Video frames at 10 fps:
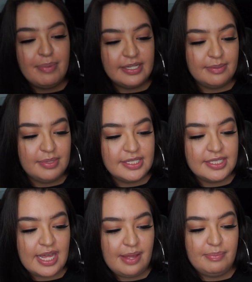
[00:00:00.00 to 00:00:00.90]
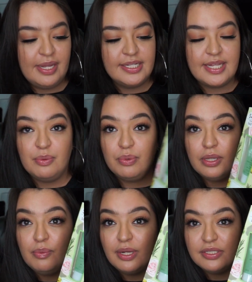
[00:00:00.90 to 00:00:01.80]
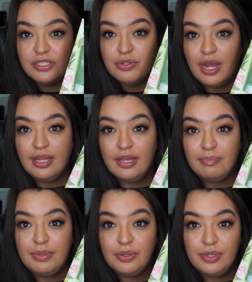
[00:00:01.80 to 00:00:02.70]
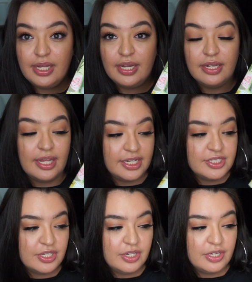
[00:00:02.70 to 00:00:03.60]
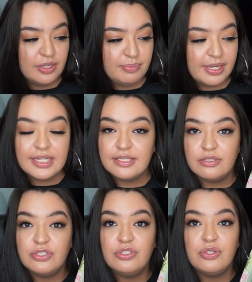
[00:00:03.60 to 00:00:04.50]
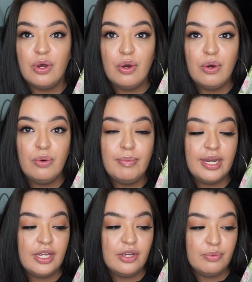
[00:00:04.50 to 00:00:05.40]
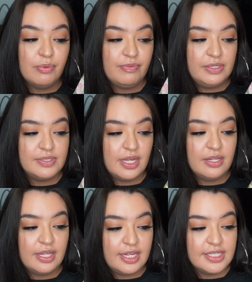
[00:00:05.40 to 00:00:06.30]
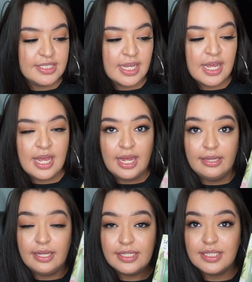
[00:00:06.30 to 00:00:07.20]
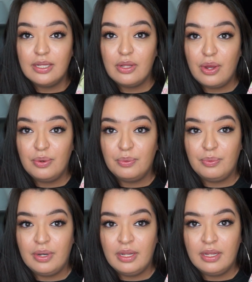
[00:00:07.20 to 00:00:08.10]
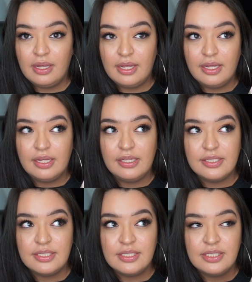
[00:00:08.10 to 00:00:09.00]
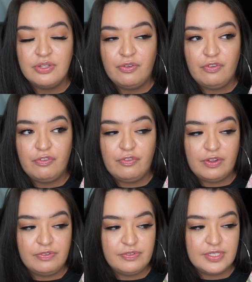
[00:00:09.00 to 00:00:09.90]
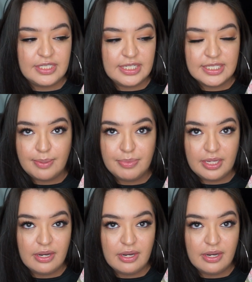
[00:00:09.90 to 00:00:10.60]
picked up this set because I really want to try the Beauty Elixir because there's so many good reviews on this. And this alone is 50 50 something